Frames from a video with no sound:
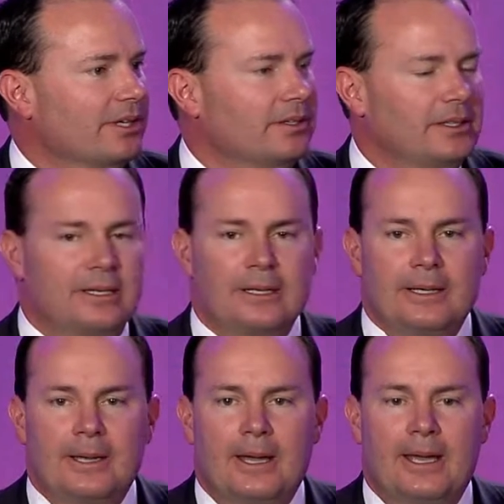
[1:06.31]
And
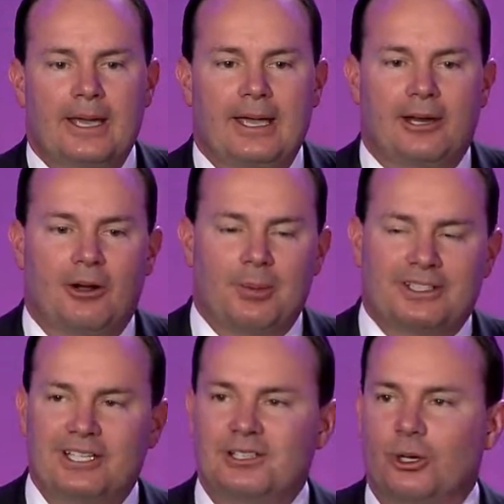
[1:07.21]
you know, I'm a
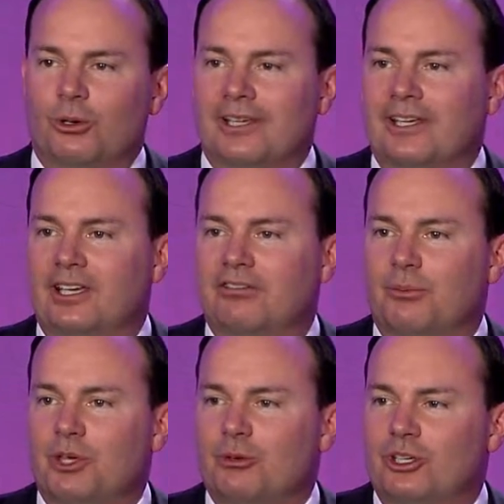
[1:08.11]
teetotaling kid
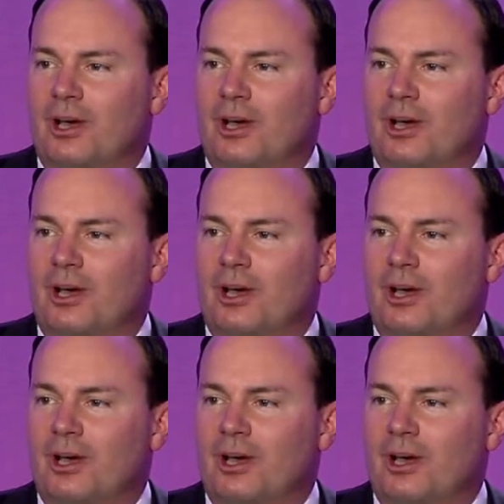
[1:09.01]
from Utah.